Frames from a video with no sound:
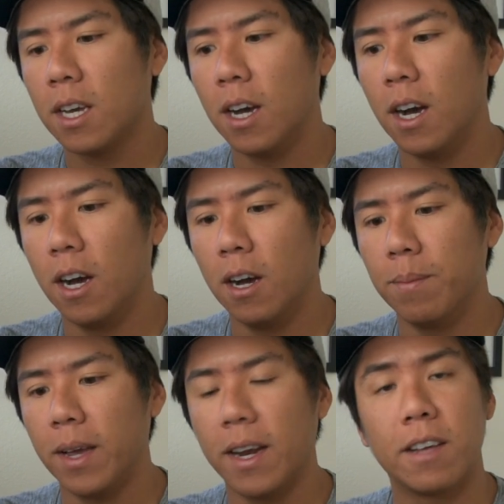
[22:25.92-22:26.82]

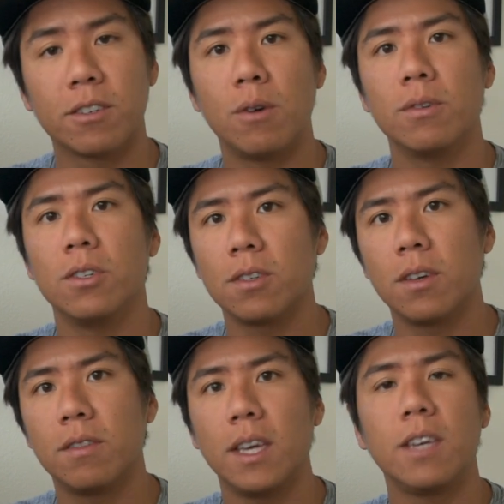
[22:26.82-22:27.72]
And as always,
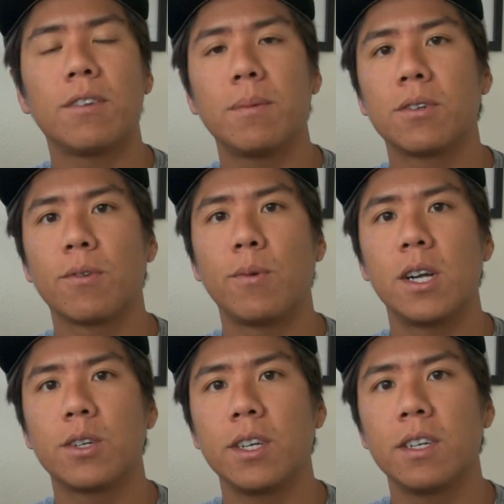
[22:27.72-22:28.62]
thank you very much for
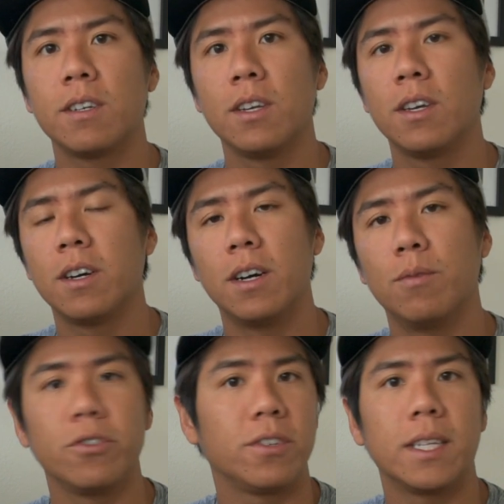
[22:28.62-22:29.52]
watching.
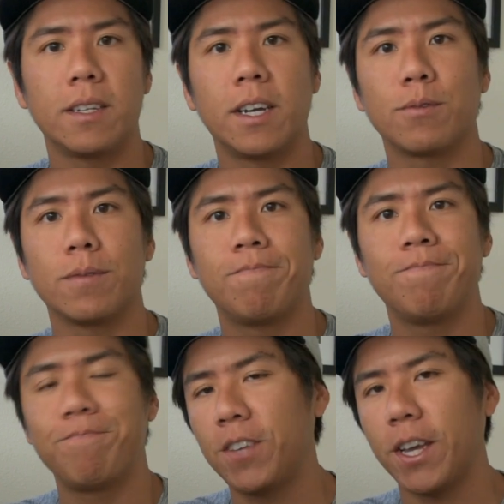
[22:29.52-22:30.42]
We'll see you at the next one.
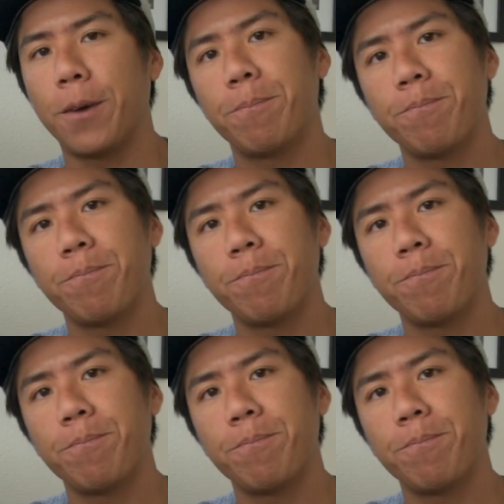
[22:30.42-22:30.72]
Take care.